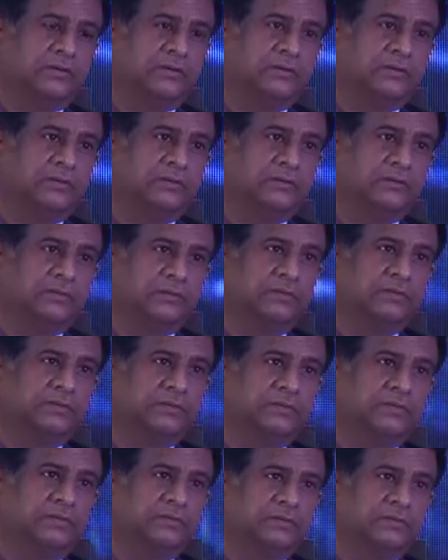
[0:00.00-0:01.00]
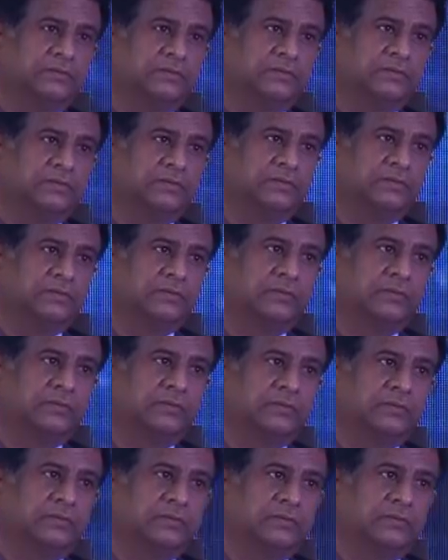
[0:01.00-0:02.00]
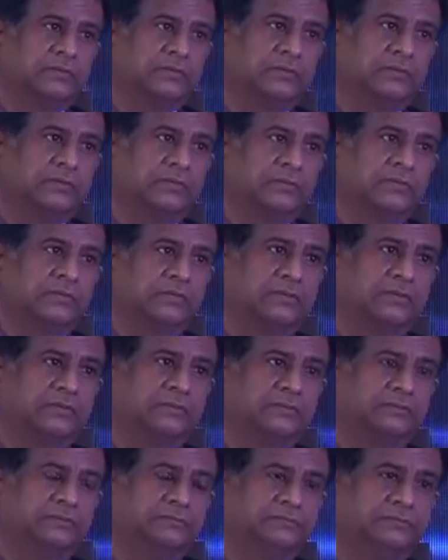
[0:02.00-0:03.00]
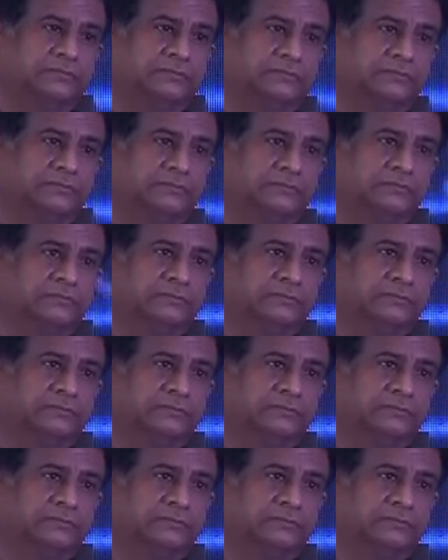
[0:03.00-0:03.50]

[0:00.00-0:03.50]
(silent)